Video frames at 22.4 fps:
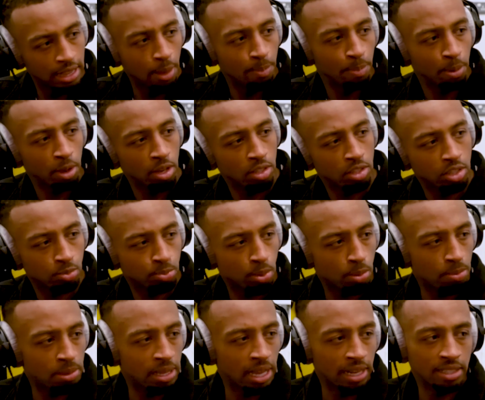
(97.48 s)
person's
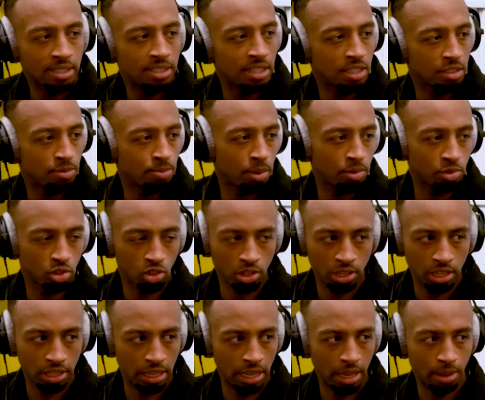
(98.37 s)
probably had a 6-month
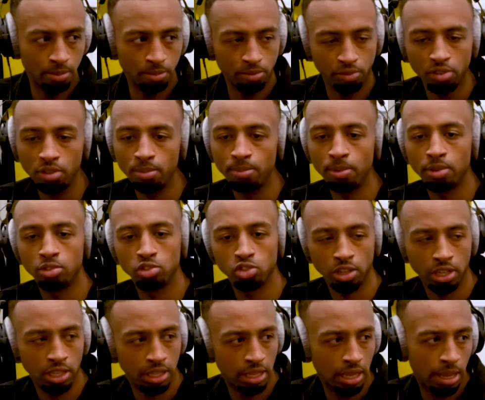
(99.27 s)
training camp, 3-month
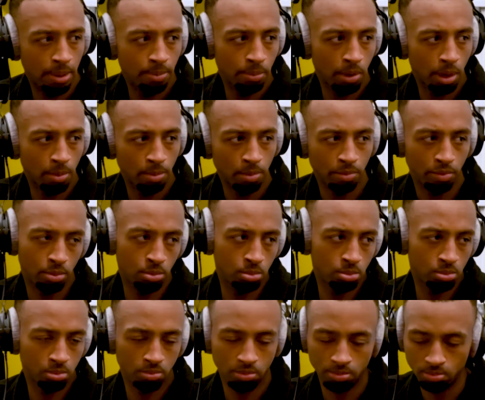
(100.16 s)
training camp coming
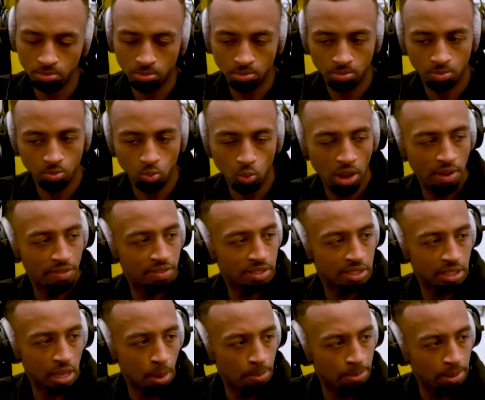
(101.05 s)
from whatever
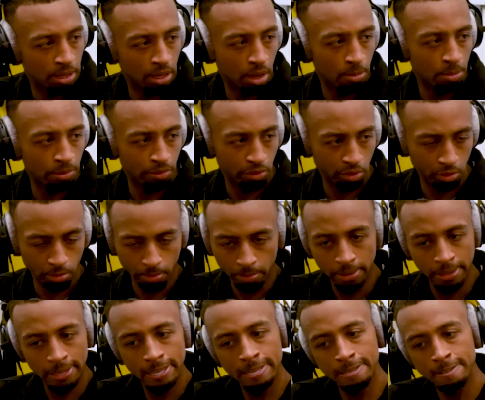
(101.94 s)
setup they're coming from.
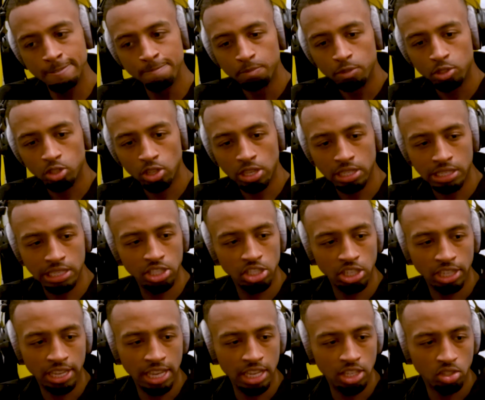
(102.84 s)
So it's literally
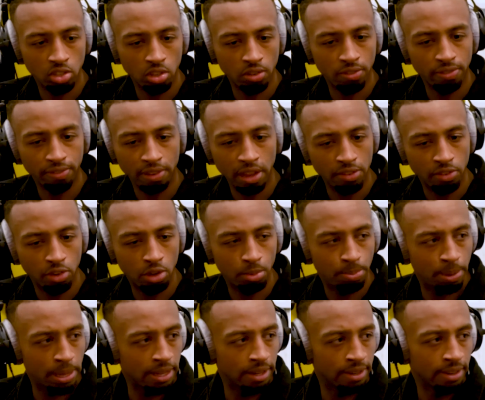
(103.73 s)
a case of fight through the
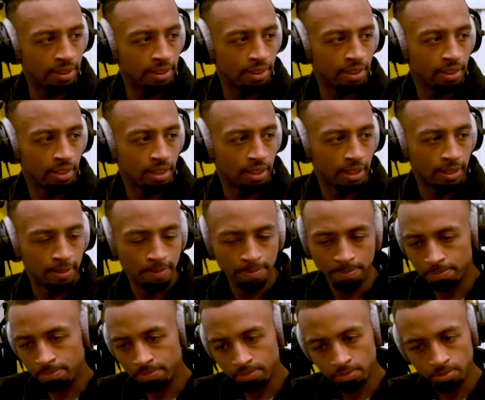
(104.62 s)
pain
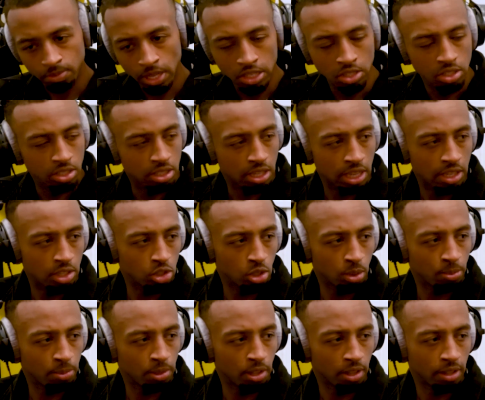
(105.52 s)
and just get the
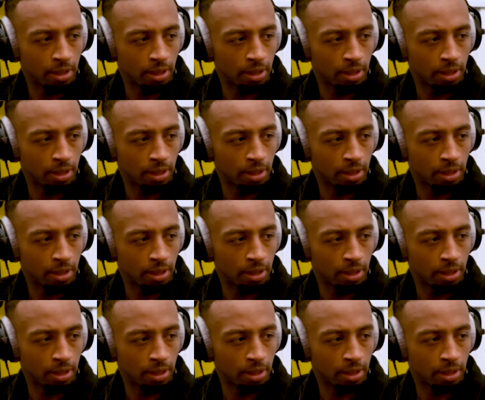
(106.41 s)
job done.